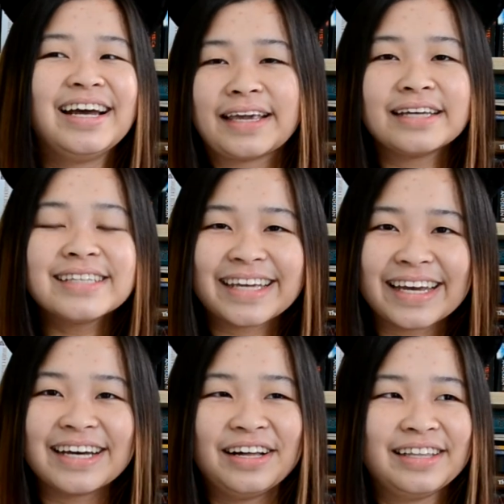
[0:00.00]
Kill la
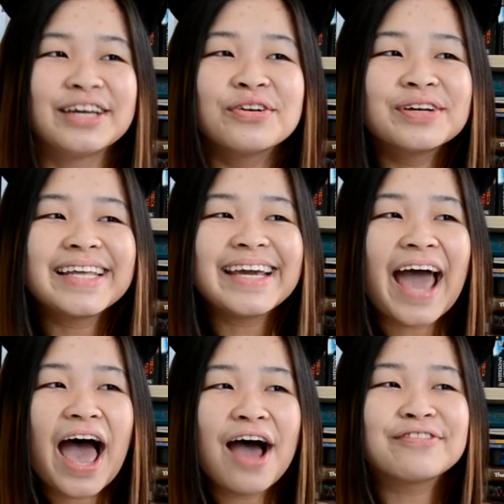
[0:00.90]
Kill. Literally
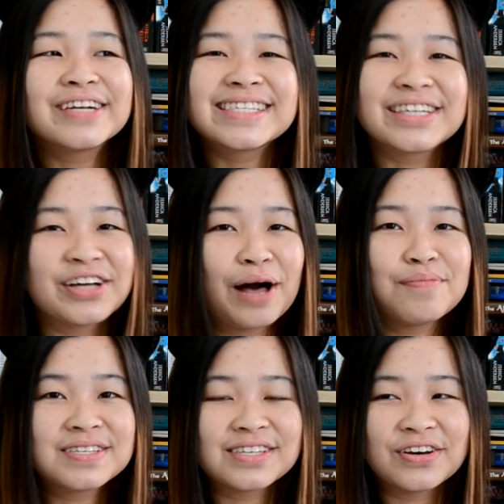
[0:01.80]
every single
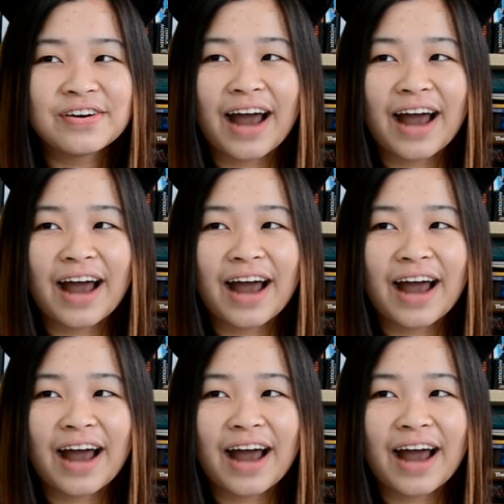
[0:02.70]
episode,